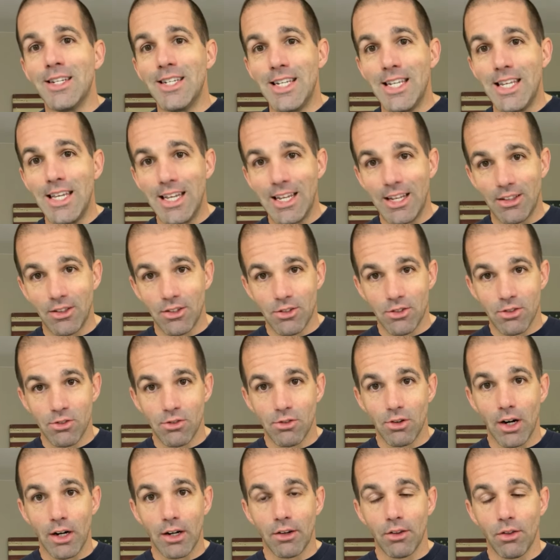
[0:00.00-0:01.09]

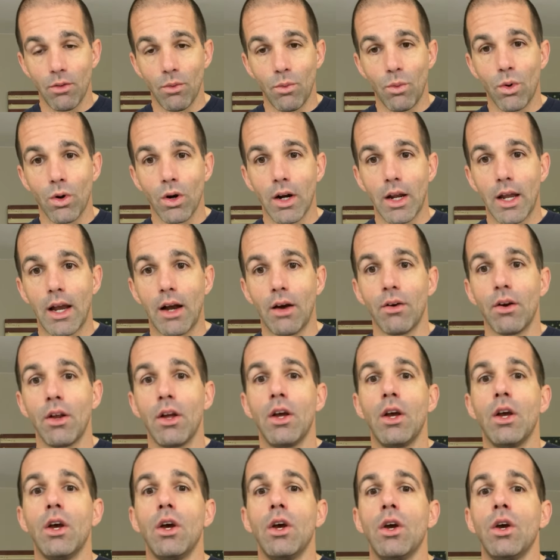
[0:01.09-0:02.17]
deconstruct the workout,
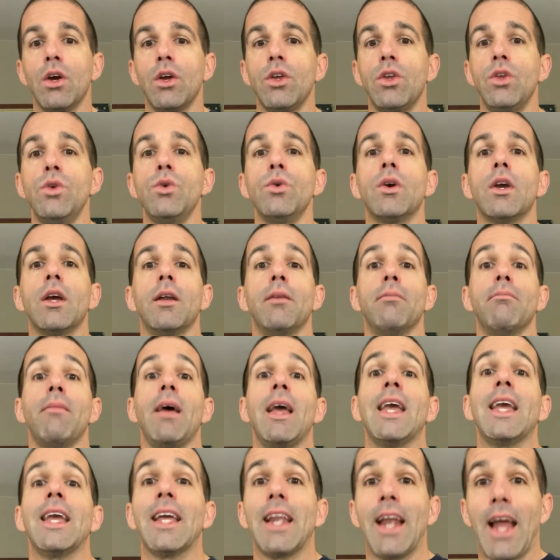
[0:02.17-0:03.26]
you can
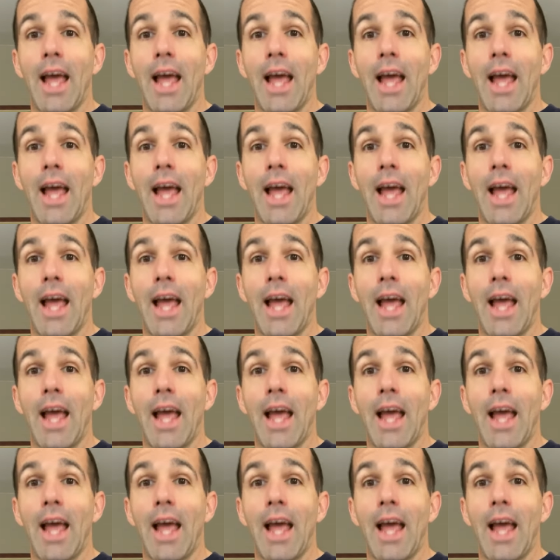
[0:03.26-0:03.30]
make it